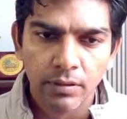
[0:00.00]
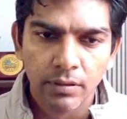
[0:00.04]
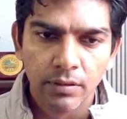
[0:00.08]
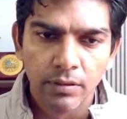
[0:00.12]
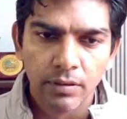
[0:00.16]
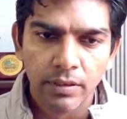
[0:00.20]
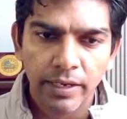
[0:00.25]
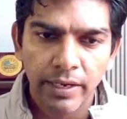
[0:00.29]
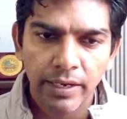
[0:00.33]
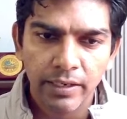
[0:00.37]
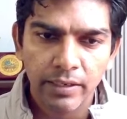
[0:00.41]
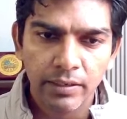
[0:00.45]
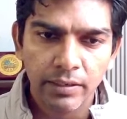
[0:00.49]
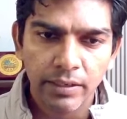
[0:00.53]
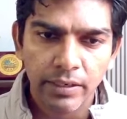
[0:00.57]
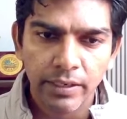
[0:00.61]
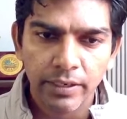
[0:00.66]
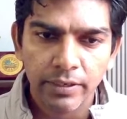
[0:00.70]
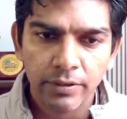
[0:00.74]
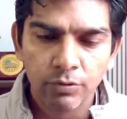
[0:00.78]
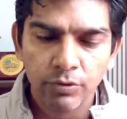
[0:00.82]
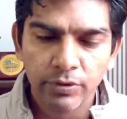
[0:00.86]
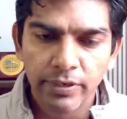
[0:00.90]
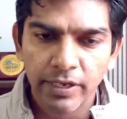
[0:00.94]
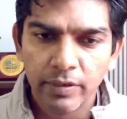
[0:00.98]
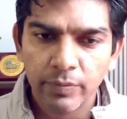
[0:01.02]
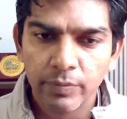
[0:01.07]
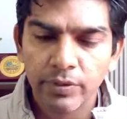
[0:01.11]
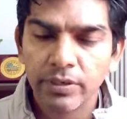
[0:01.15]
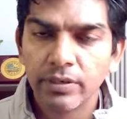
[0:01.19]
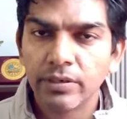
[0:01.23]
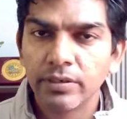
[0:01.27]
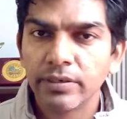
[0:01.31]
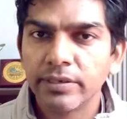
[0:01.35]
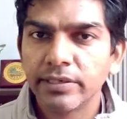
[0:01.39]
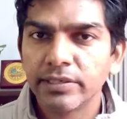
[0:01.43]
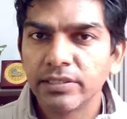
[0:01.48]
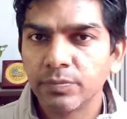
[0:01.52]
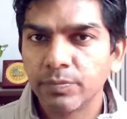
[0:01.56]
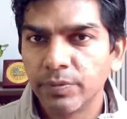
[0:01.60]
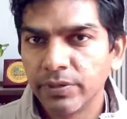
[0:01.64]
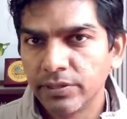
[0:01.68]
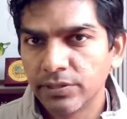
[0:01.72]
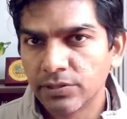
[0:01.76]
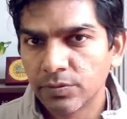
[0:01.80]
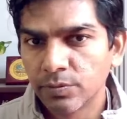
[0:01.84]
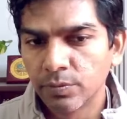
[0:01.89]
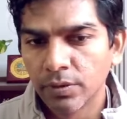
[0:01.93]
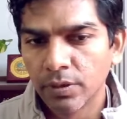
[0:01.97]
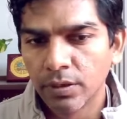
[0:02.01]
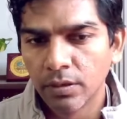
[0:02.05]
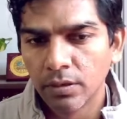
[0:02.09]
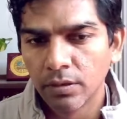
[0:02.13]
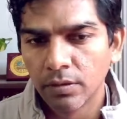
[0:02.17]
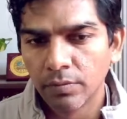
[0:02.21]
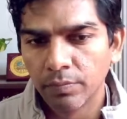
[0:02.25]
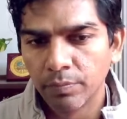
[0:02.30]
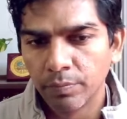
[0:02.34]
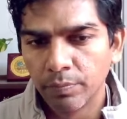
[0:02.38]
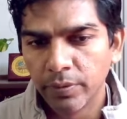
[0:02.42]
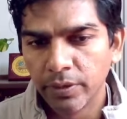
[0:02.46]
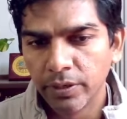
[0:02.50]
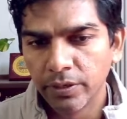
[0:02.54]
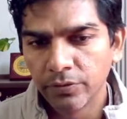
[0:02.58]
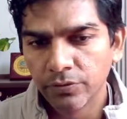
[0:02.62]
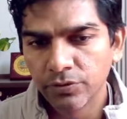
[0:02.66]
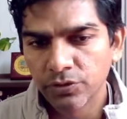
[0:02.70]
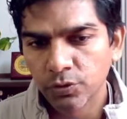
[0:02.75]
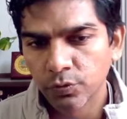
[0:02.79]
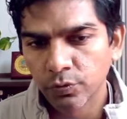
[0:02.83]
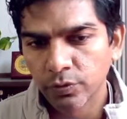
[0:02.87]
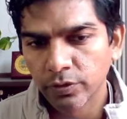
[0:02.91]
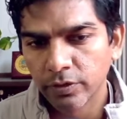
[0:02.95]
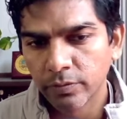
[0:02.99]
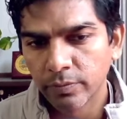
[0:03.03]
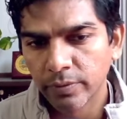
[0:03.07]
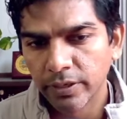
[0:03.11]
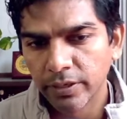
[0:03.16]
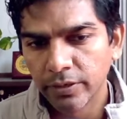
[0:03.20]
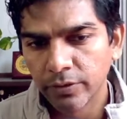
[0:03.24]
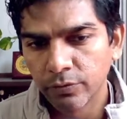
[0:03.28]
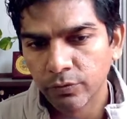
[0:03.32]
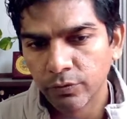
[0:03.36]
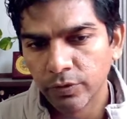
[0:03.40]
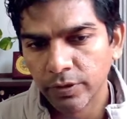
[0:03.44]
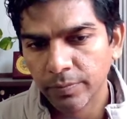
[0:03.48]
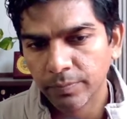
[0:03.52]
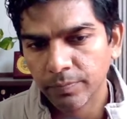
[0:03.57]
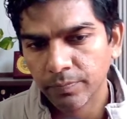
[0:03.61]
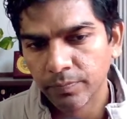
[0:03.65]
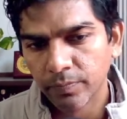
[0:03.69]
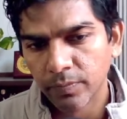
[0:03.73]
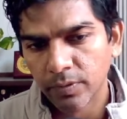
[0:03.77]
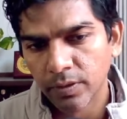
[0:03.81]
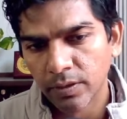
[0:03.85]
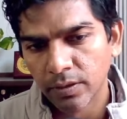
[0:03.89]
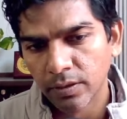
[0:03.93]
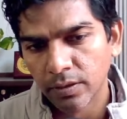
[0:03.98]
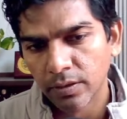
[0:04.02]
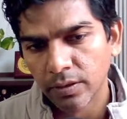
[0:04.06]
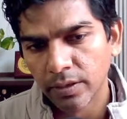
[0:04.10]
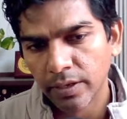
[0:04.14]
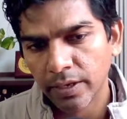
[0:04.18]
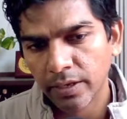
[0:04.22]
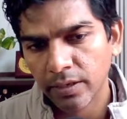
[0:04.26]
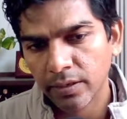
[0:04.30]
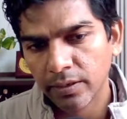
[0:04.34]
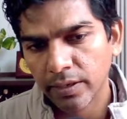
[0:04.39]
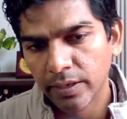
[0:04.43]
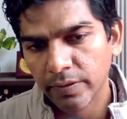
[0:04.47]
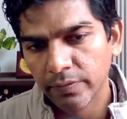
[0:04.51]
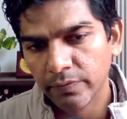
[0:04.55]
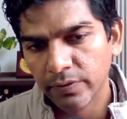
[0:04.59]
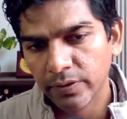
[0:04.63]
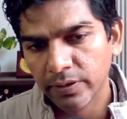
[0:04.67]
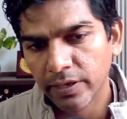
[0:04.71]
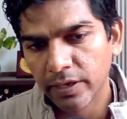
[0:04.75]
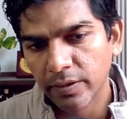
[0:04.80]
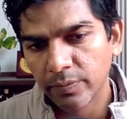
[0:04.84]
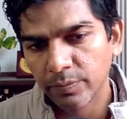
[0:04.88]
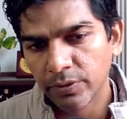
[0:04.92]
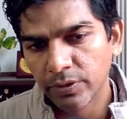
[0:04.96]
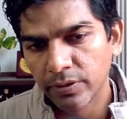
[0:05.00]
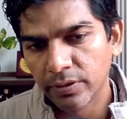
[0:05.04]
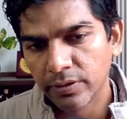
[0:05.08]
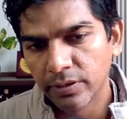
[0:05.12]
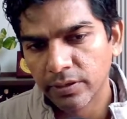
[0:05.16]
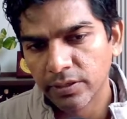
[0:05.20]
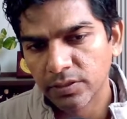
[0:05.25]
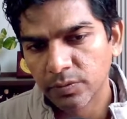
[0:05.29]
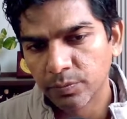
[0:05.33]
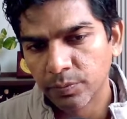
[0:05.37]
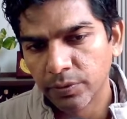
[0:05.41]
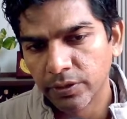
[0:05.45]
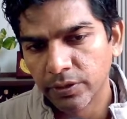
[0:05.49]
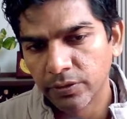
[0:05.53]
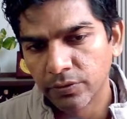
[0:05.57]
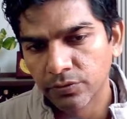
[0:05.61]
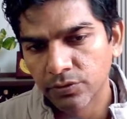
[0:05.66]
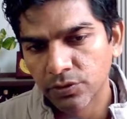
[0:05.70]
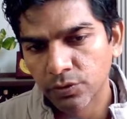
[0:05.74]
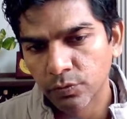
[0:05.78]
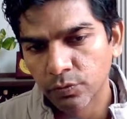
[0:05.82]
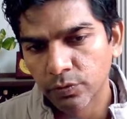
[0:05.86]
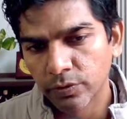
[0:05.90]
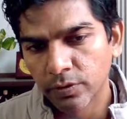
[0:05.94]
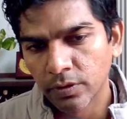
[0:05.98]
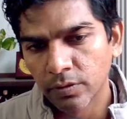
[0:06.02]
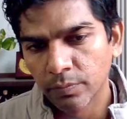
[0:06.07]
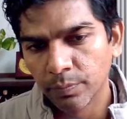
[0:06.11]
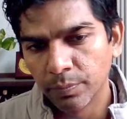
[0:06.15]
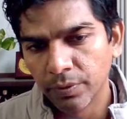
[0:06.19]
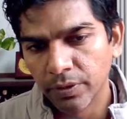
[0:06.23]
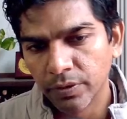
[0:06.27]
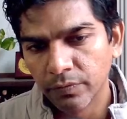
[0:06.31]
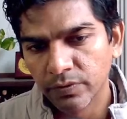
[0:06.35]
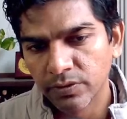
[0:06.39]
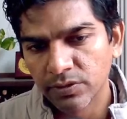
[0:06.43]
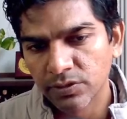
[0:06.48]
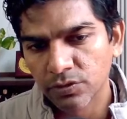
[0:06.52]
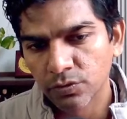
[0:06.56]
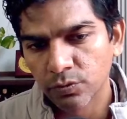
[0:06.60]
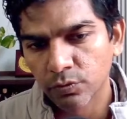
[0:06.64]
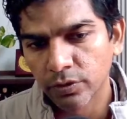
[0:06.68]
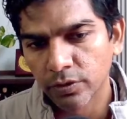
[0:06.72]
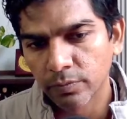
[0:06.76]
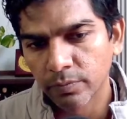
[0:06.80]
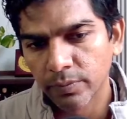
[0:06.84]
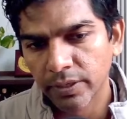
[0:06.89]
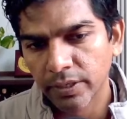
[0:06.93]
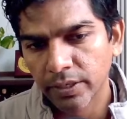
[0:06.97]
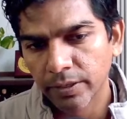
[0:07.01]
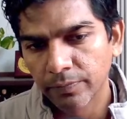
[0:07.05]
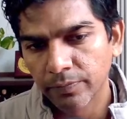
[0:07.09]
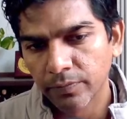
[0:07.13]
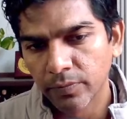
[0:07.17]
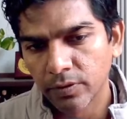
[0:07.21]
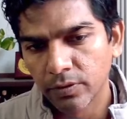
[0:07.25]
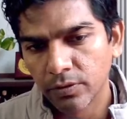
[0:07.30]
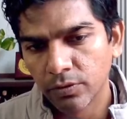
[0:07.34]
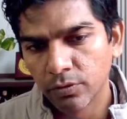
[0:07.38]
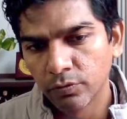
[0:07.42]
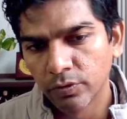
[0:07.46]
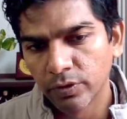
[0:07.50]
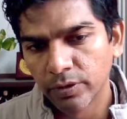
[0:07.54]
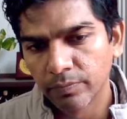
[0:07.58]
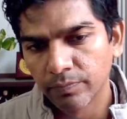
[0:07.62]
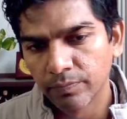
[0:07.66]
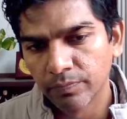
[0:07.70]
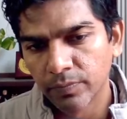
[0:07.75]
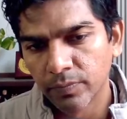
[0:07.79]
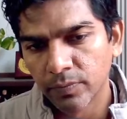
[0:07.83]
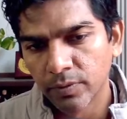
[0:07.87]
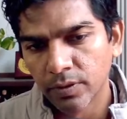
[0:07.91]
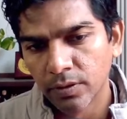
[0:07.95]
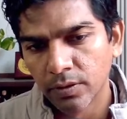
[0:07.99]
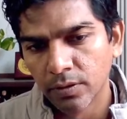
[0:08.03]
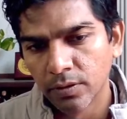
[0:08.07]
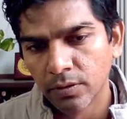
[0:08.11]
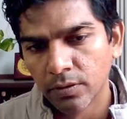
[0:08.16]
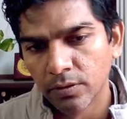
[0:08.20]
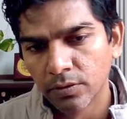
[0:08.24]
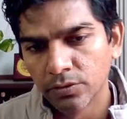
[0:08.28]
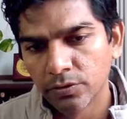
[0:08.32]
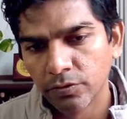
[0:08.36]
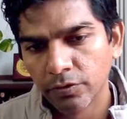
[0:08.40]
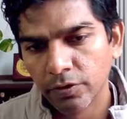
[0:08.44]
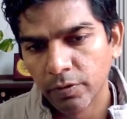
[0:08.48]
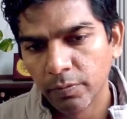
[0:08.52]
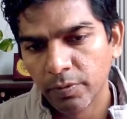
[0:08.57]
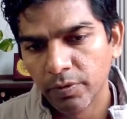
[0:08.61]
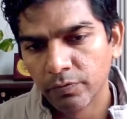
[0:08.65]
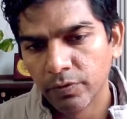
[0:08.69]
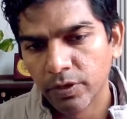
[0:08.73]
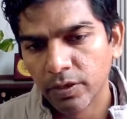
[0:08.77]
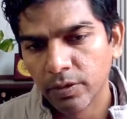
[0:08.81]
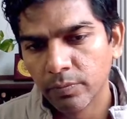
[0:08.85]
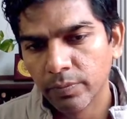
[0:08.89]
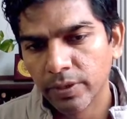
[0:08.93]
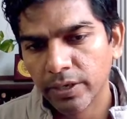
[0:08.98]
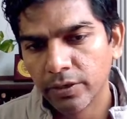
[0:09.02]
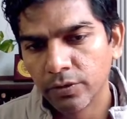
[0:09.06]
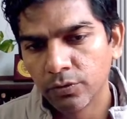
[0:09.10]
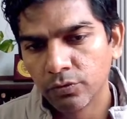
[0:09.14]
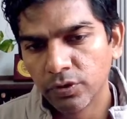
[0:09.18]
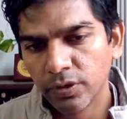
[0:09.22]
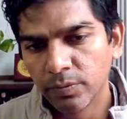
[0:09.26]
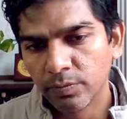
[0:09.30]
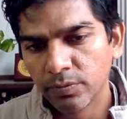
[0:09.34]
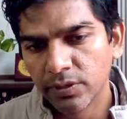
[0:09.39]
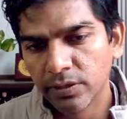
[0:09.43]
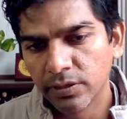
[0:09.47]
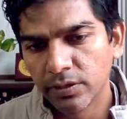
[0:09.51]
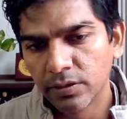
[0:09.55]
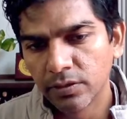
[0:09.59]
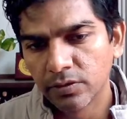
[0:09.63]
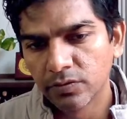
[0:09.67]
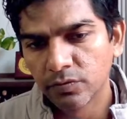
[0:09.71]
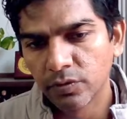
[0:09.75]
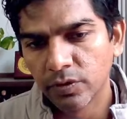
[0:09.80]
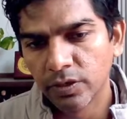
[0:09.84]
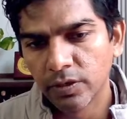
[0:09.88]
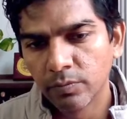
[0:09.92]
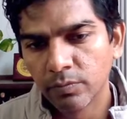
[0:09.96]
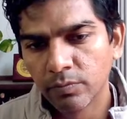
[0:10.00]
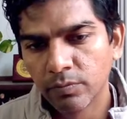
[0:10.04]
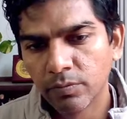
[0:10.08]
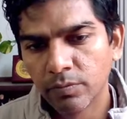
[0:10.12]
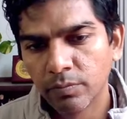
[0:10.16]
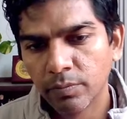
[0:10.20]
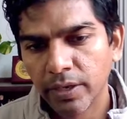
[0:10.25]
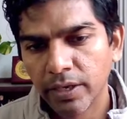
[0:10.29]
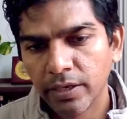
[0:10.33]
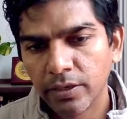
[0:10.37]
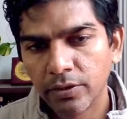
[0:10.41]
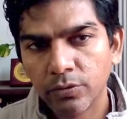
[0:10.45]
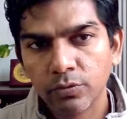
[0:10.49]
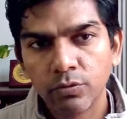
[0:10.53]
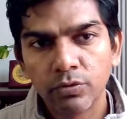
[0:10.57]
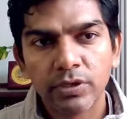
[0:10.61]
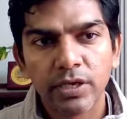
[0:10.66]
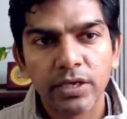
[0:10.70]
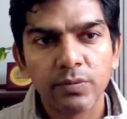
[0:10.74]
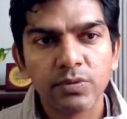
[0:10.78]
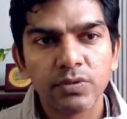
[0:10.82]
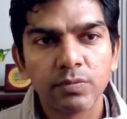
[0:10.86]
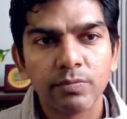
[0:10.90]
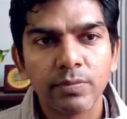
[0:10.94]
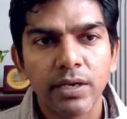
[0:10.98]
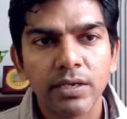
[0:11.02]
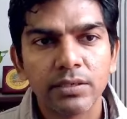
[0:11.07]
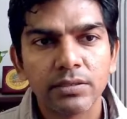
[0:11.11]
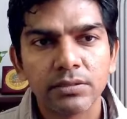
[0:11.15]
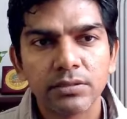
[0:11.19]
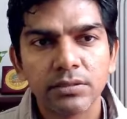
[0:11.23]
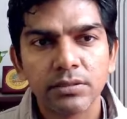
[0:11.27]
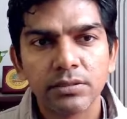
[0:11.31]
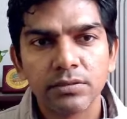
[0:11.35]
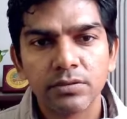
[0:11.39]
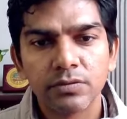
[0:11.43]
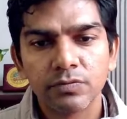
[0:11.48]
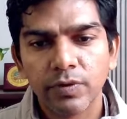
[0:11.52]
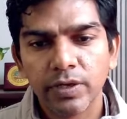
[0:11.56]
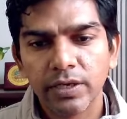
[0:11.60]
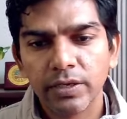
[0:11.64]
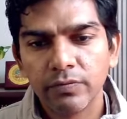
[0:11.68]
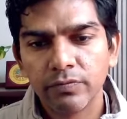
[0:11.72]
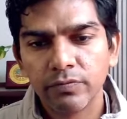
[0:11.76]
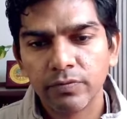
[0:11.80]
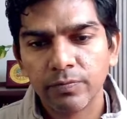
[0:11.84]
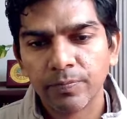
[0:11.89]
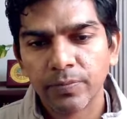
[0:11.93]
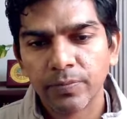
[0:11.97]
and K2 can be written as P2 square by 2m, and K1 can be written as P1 square by 2m. So it will be 1 by 2m, that is 1 by 2 times mass is 5.